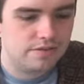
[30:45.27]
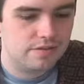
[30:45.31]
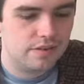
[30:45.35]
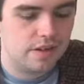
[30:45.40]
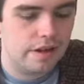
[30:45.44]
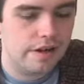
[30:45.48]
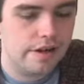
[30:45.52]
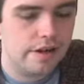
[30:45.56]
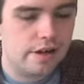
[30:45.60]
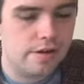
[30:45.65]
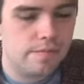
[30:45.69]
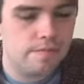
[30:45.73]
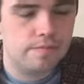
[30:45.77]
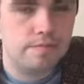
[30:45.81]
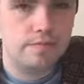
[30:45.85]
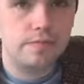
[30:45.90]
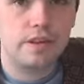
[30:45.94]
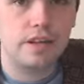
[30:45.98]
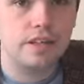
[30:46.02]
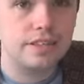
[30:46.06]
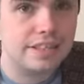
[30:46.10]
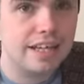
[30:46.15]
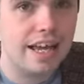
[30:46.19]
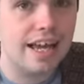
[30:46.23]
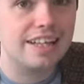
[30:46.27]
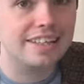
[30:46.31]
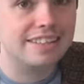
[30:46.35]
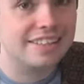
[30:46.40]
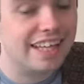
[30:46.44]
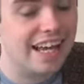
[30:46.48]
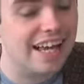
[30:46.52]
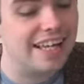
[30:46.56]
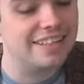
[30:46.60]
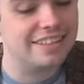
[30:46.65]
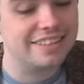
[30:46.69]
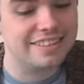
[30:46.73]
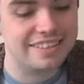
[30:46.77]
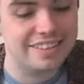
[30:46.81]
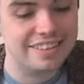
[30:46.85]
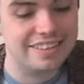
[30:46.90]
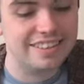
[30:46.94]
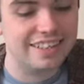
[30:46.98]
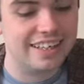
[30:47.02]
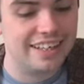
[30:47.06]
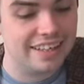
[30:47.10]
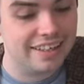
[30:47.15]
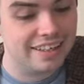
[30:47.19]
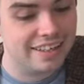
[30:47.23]
It's getting tense, isn't
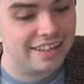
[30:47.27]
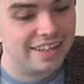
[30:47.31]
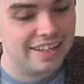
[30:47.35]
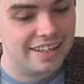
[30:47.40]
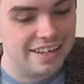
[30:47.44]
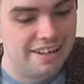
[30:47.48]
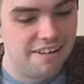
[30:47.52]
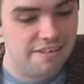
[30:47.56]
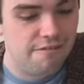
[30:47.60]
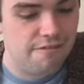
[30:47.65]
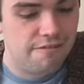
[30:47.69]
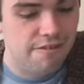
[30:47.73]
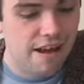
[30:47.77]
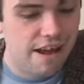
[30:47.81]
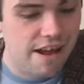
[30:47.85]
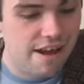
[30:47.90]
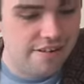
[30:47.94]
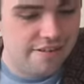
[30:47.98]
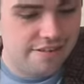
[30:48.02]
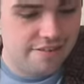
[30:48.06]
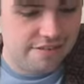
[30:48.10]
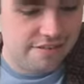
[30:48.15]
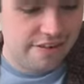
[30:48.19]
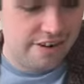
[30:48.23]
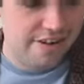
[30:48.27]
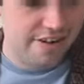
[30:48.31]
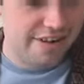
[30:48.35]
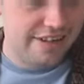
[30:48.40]
it? Very, very